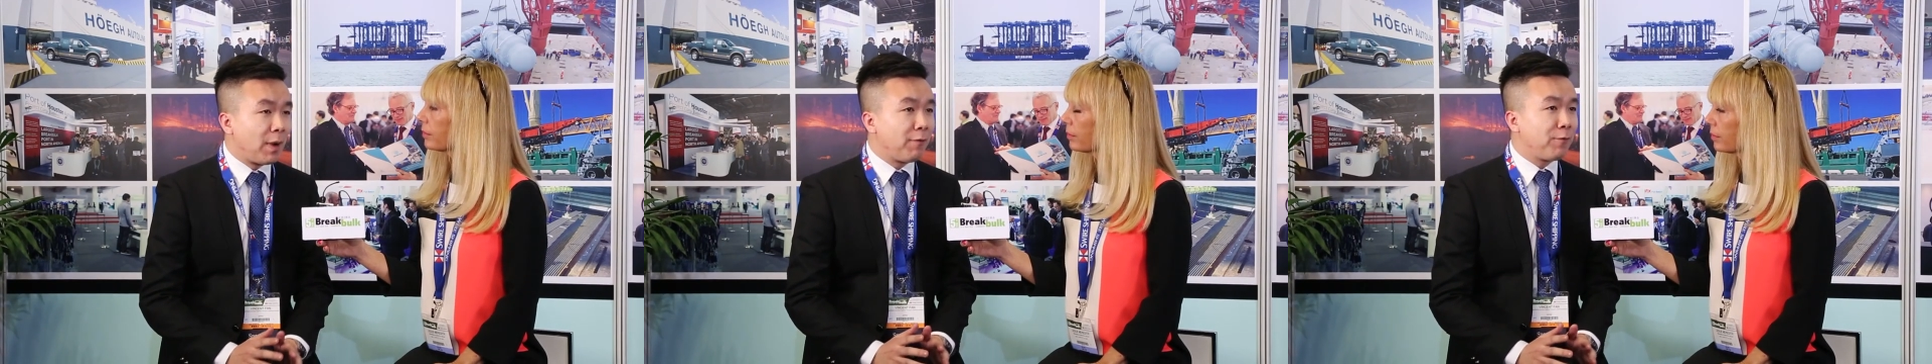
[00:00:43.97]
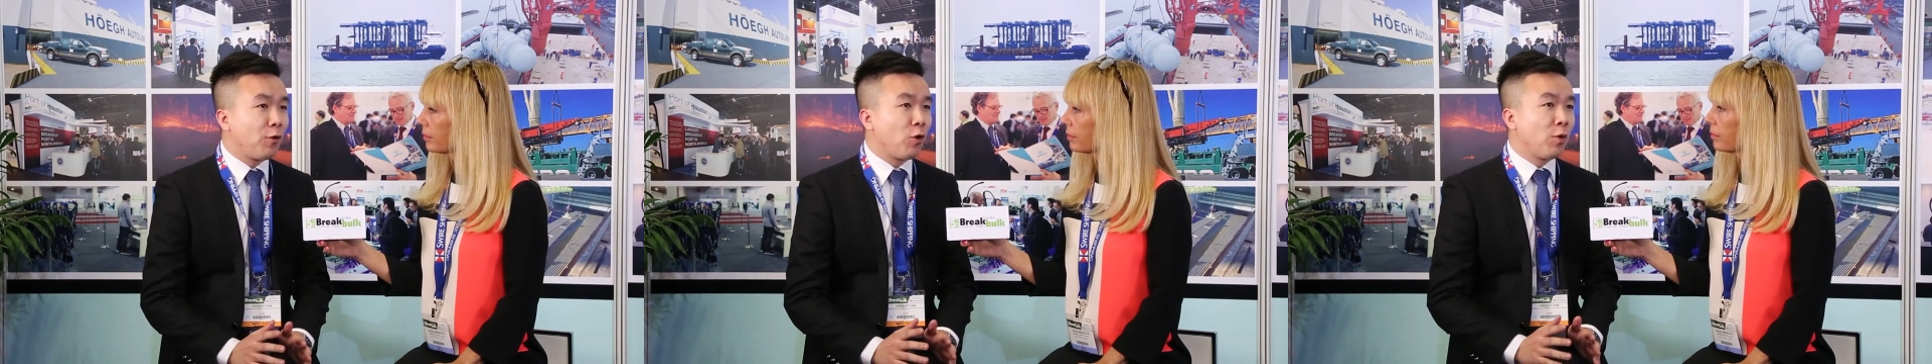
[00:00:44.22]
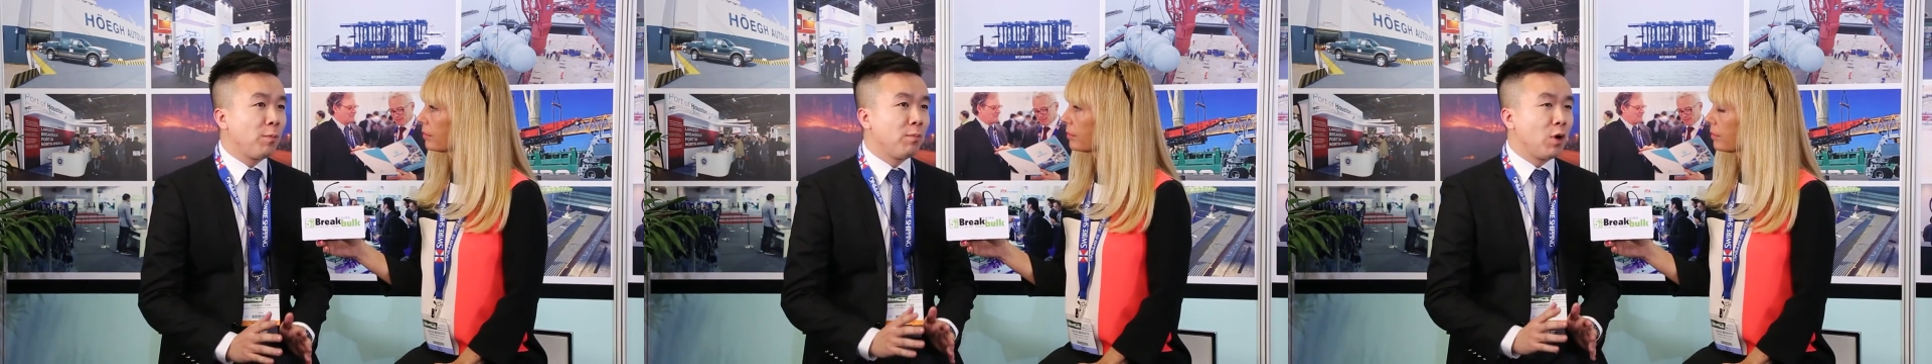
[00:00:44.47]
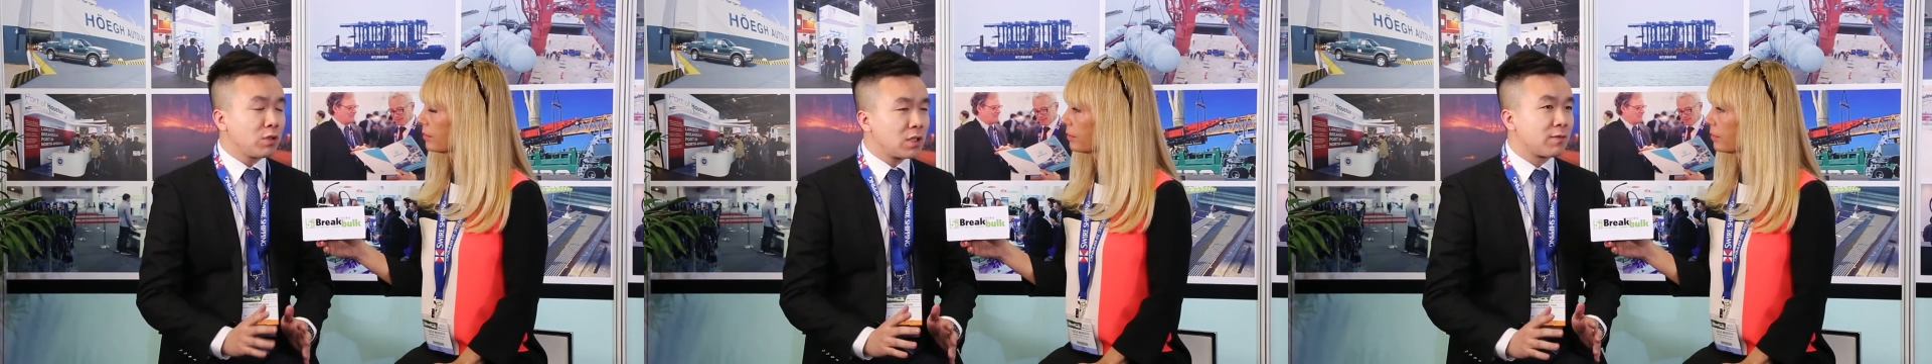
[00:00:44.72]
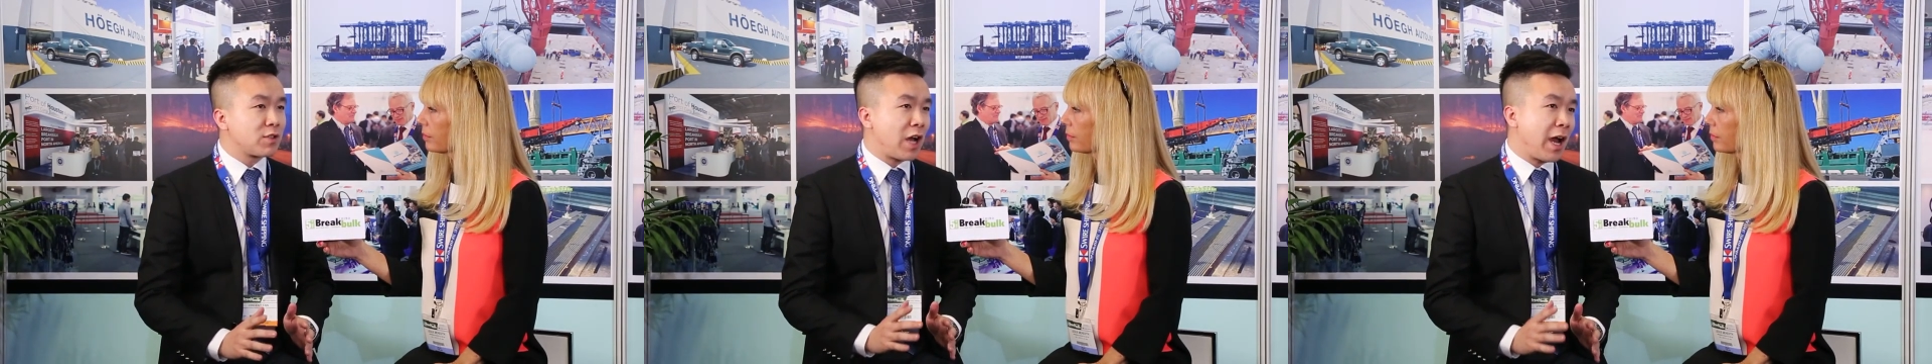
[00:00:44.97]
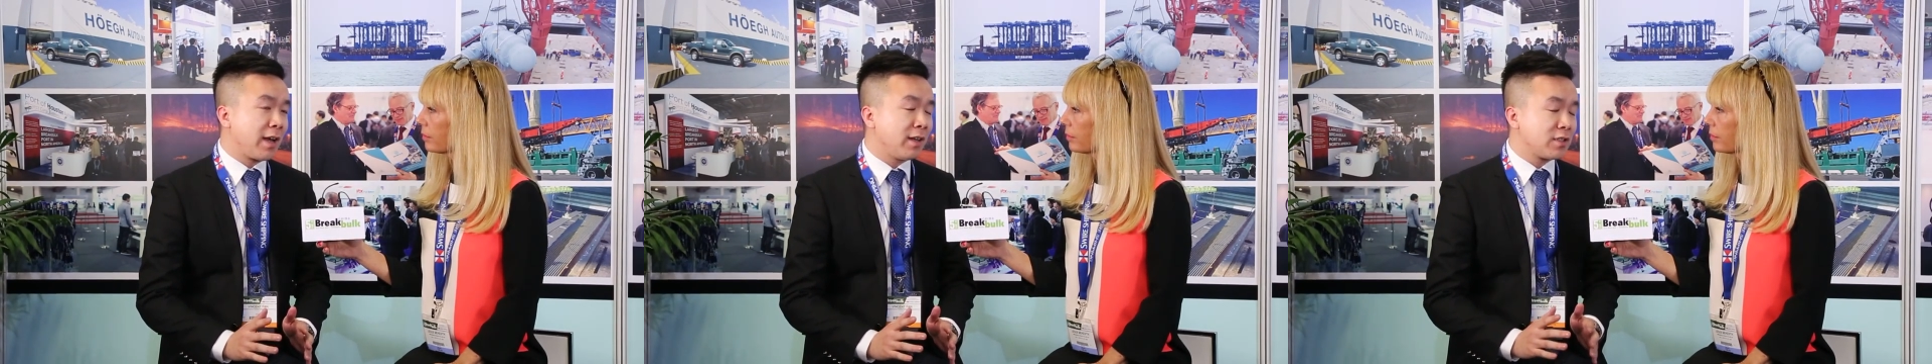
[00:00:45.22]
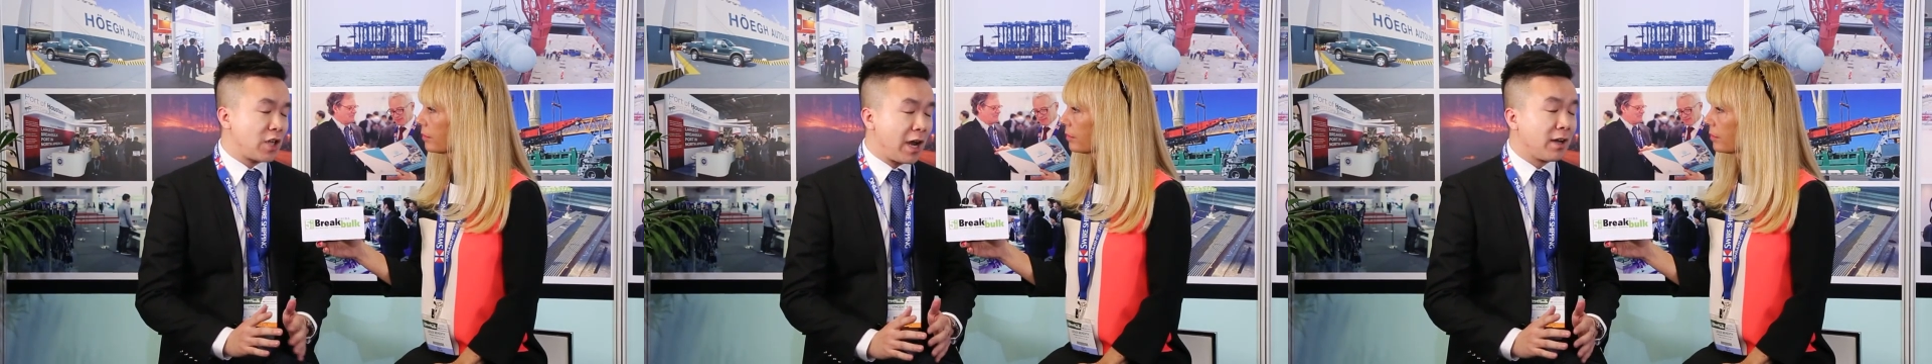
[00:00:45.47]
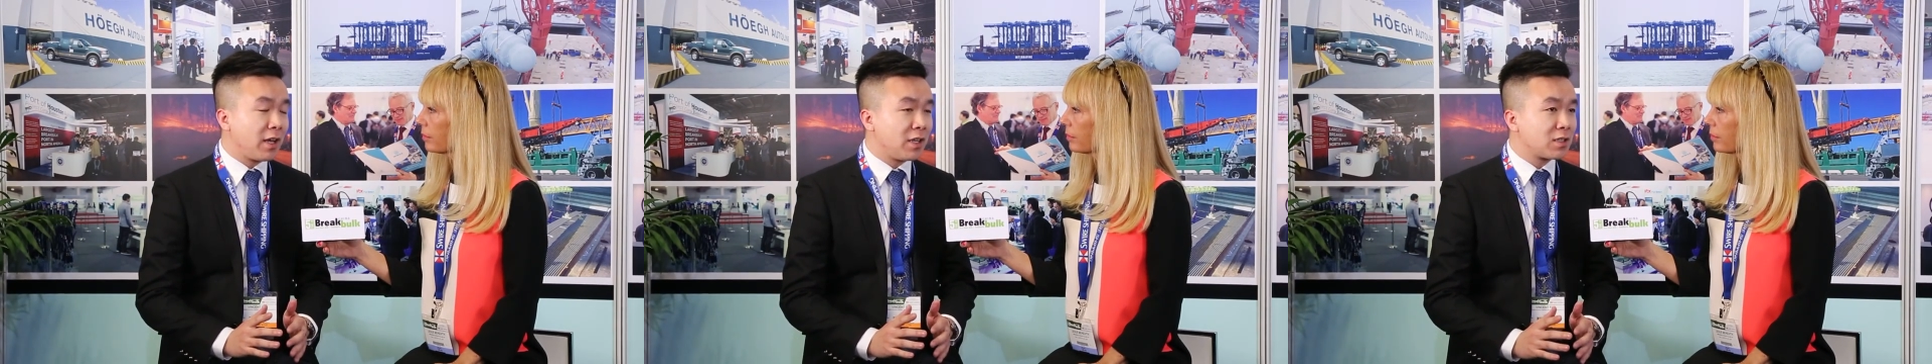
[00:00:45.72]
But for most of
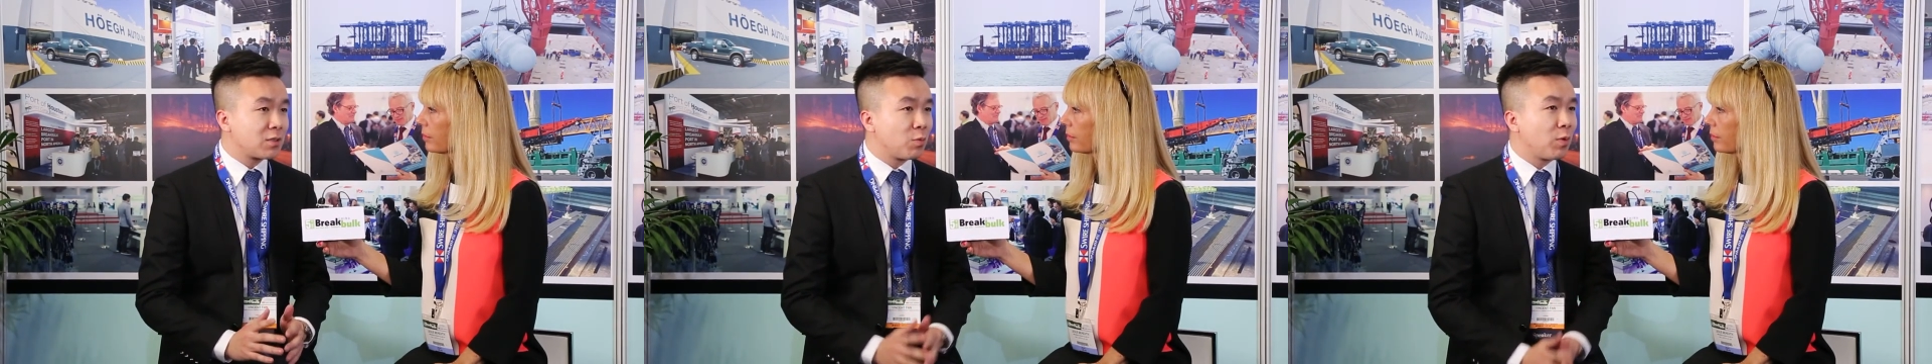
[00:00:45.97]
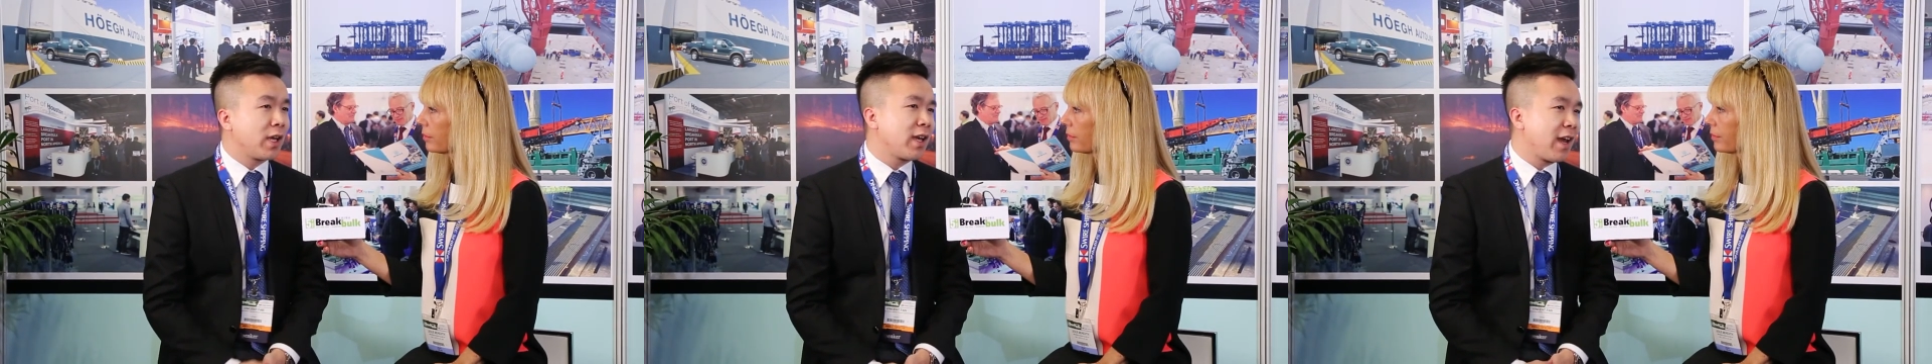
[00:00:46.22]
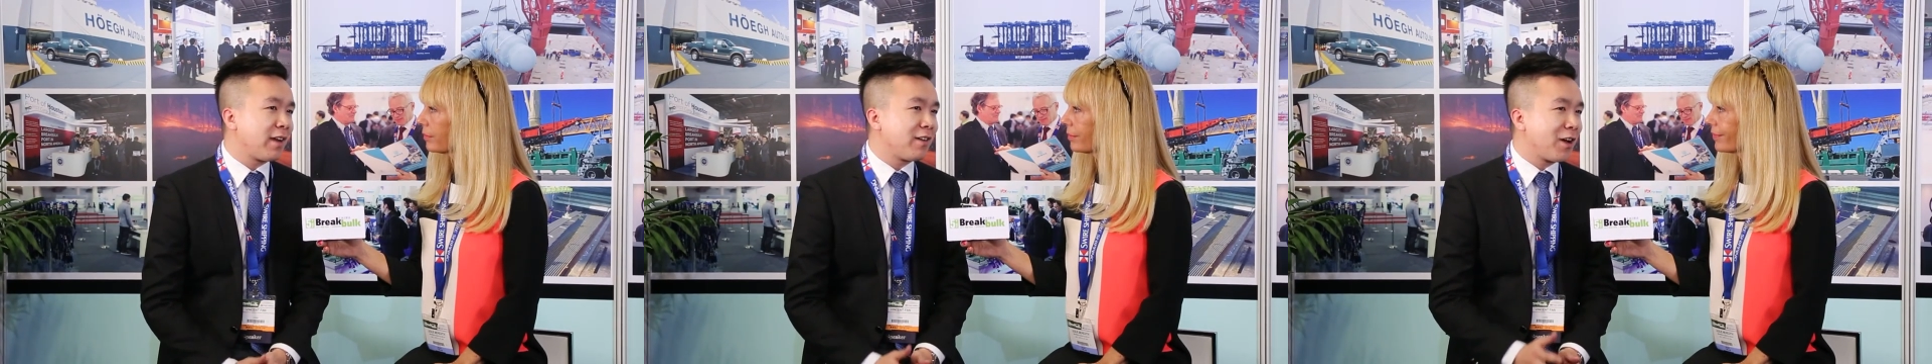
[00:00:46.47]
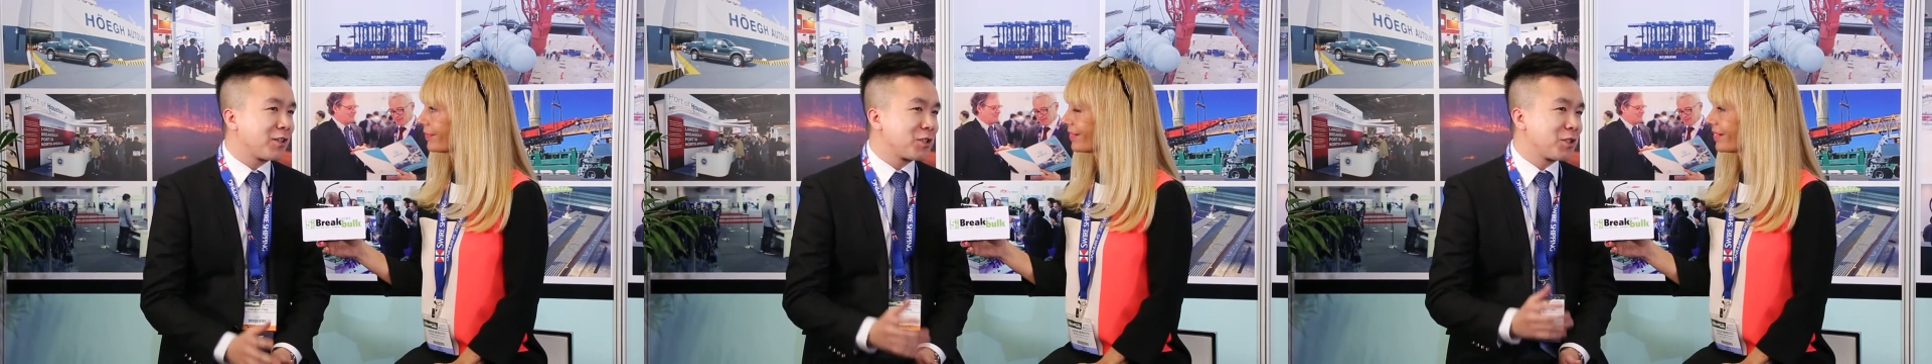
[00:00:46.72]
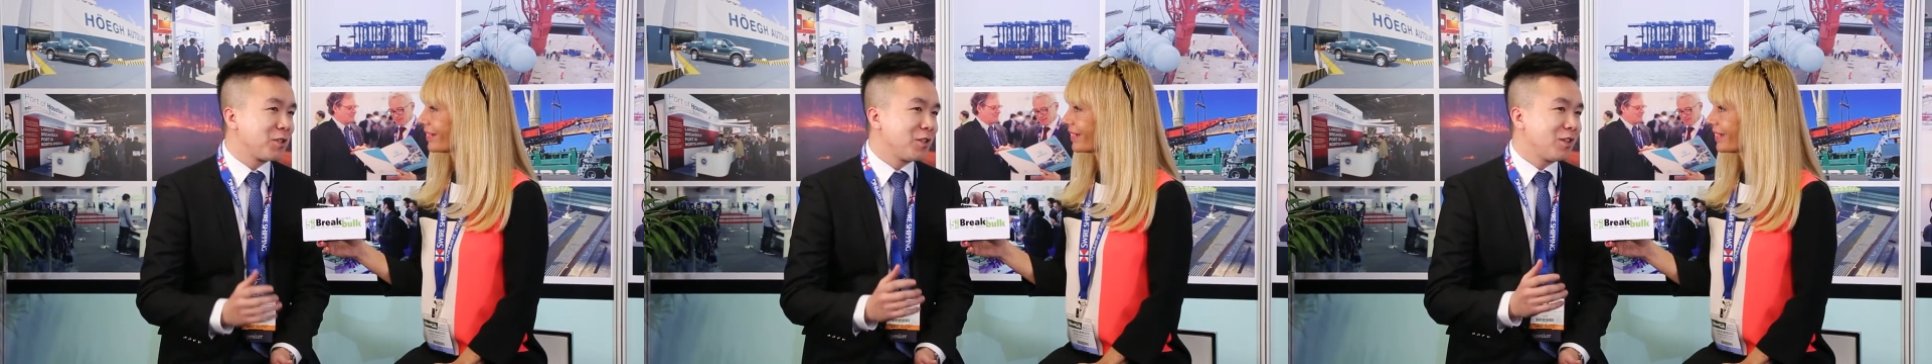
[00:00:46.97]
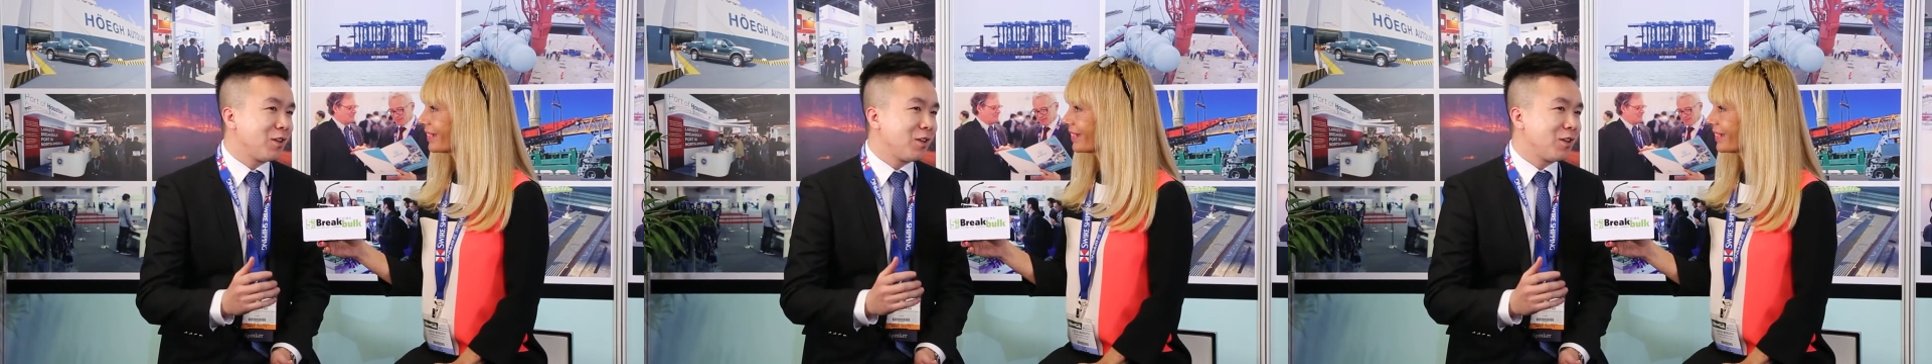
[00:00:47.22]
Chinese, we cannot,